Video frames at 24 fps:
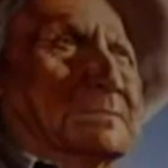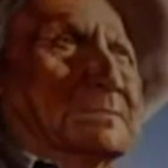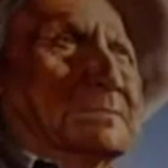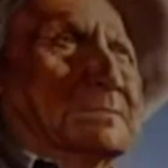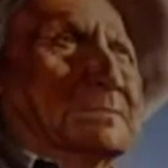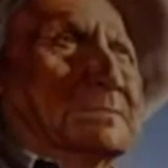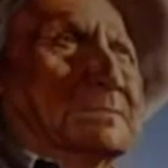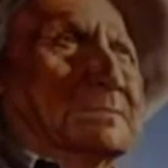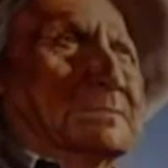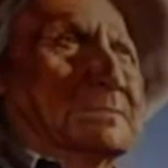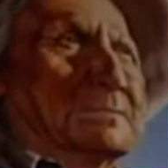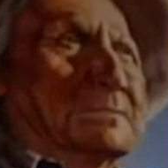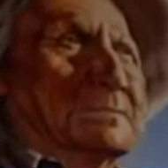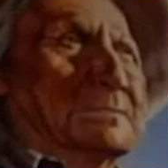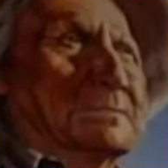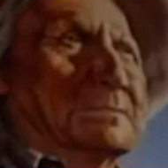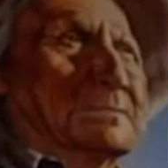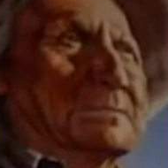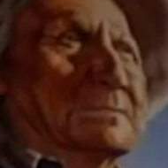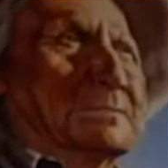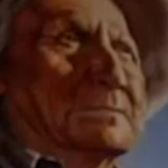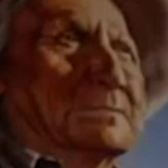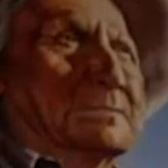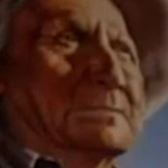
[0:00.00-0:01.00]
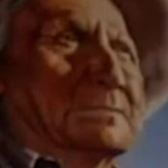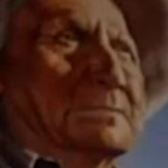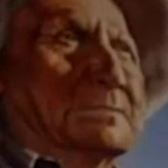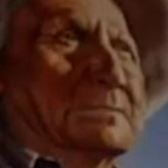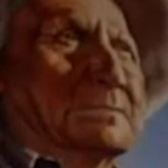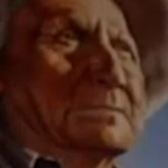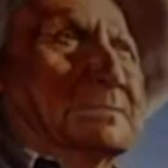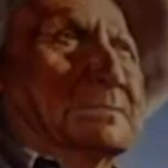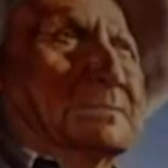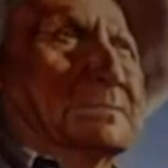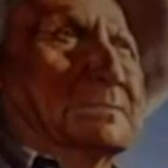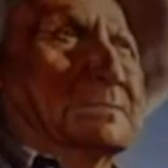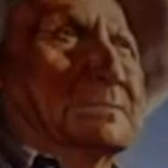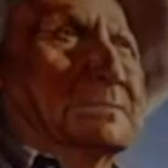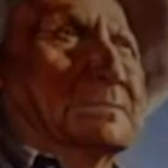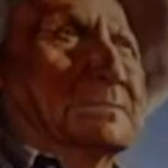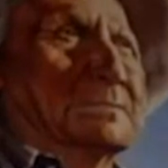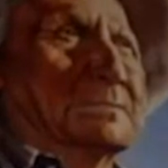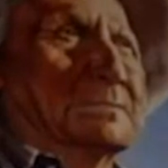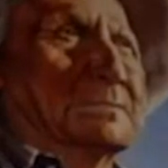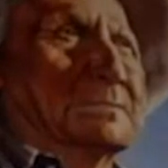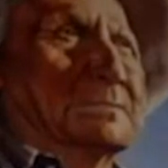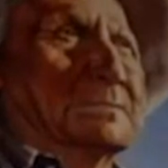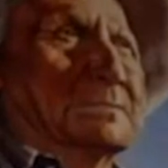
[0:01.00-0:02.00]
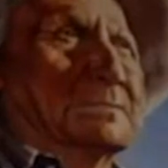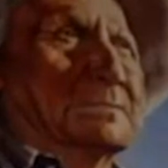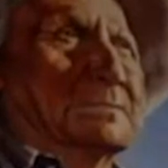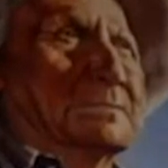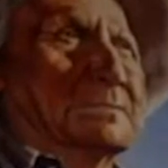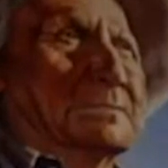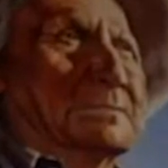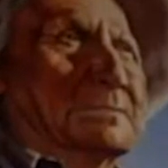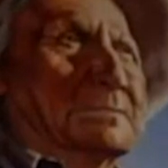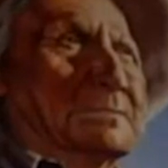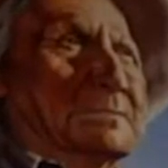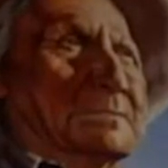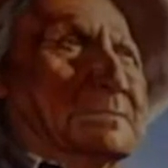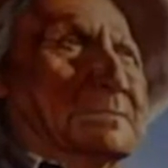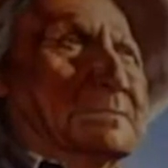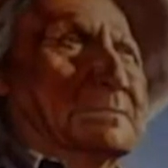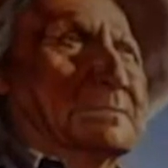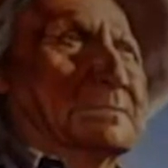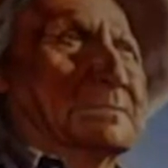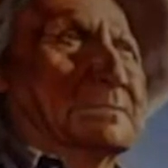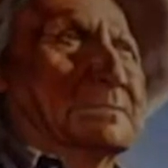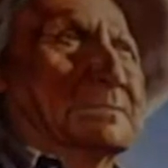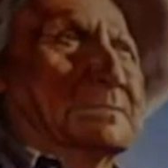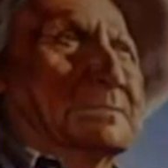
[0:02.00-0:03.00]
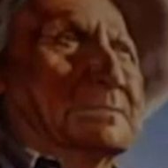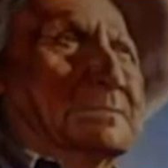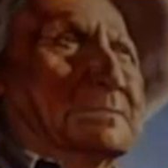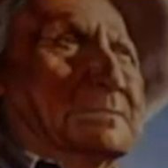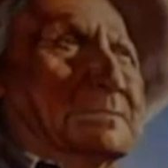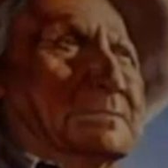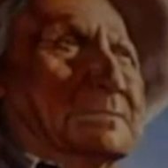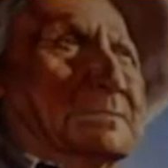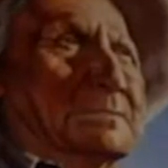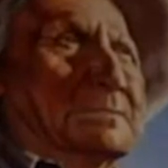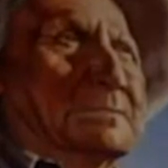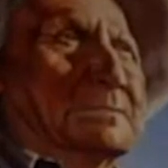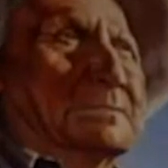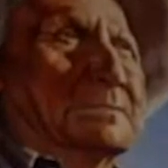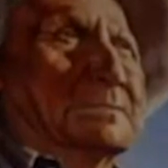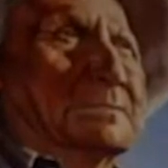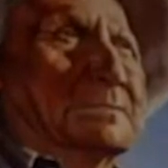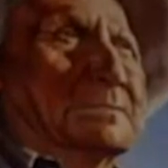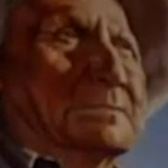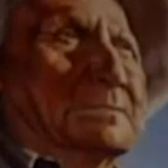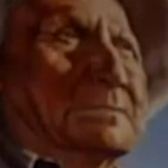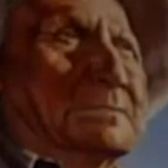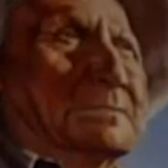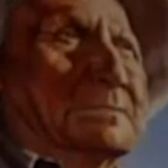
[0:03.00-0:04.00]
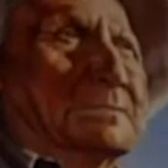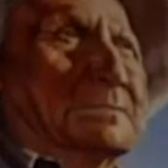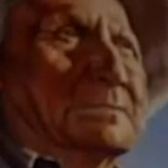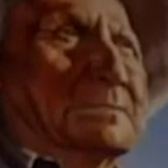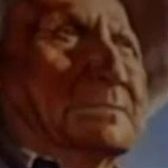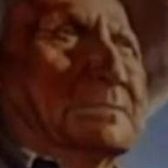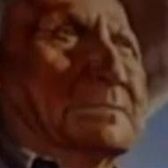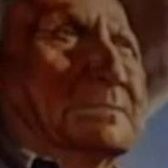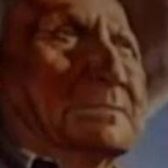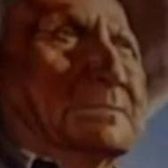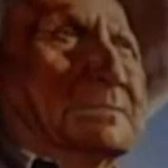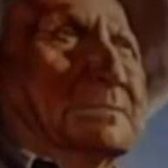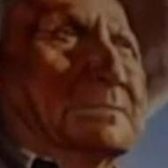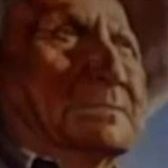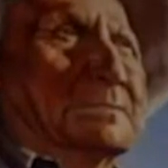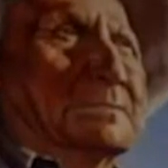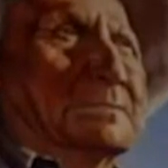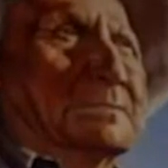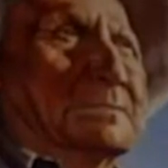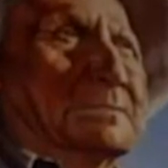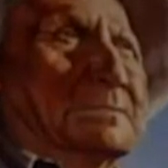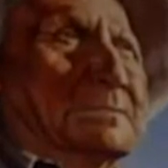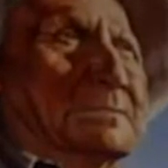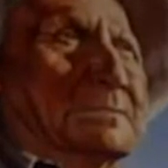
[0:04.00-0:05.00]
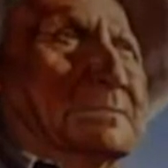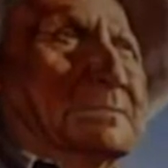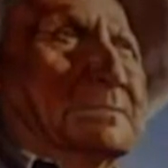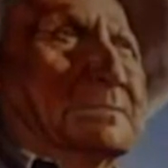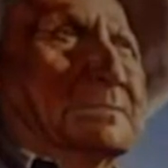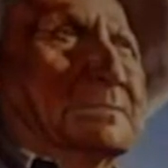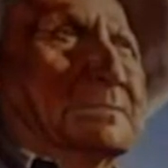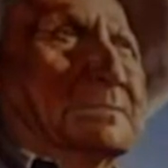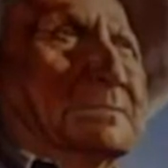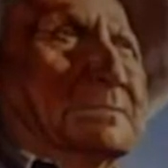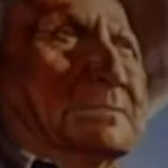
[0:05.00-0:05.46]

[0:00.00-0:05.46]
(not speaking)